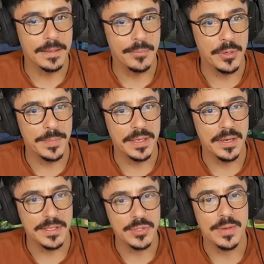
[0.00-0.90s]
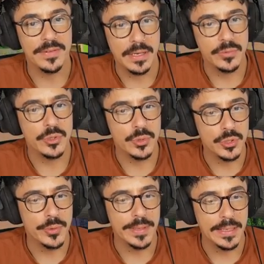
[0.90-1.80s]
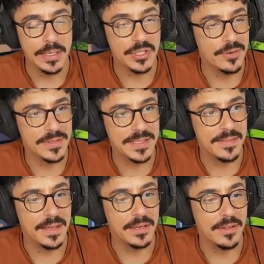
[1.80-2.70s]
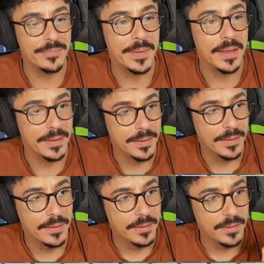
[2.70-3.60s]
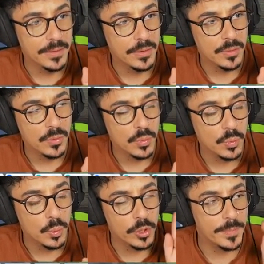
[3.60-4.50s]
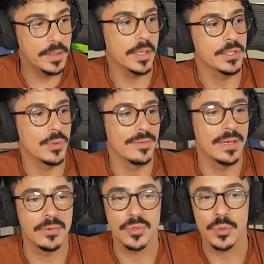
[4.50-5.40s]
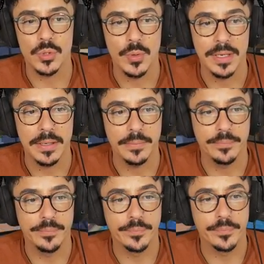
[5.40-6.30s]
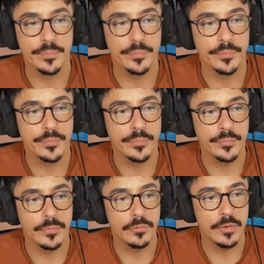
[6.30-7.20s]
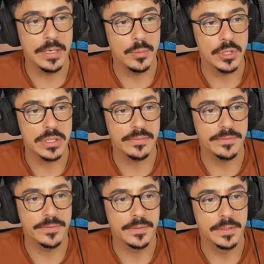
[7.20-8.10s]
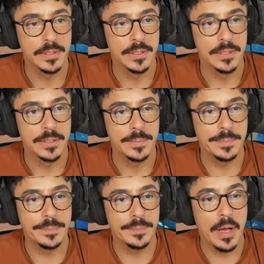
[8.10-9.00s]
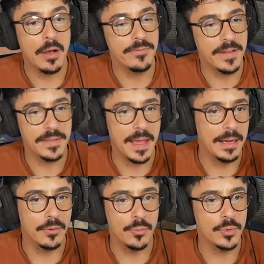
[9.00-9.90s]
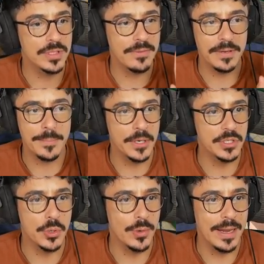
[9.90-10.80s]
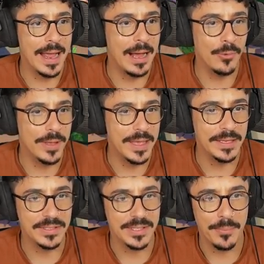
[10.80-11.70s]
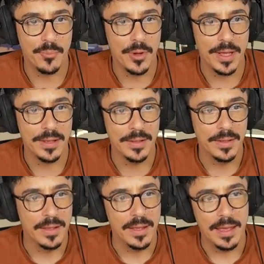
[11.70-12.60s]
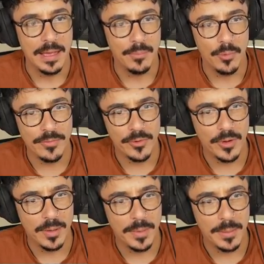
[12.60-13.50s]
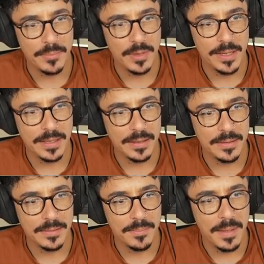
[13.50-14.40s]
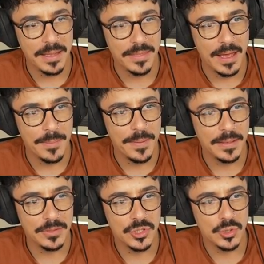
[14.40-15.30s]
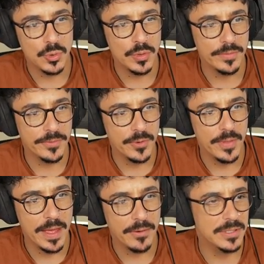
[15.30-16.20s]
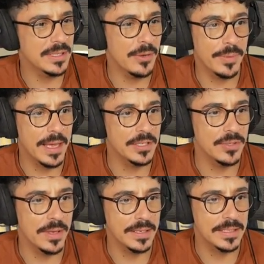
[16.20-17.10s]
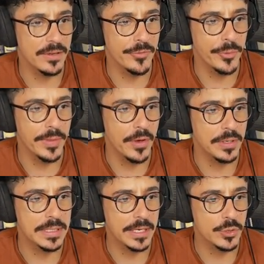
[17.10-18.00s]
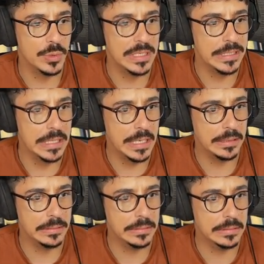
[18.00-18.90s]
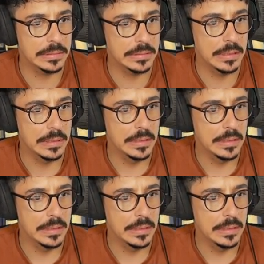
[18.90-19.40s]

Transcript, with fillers: It would have been nice to have an outdoor toilet. I don't know if I said that enough, but would have been nice to have an outdoor toilet. Really would have. Hmm, I'll figure that out. We'll definitely put a toilet out here somewhere. Um, whether or not I might like make that a bit shorter through there. Or, no, we can't do that because it ruined the architectural details.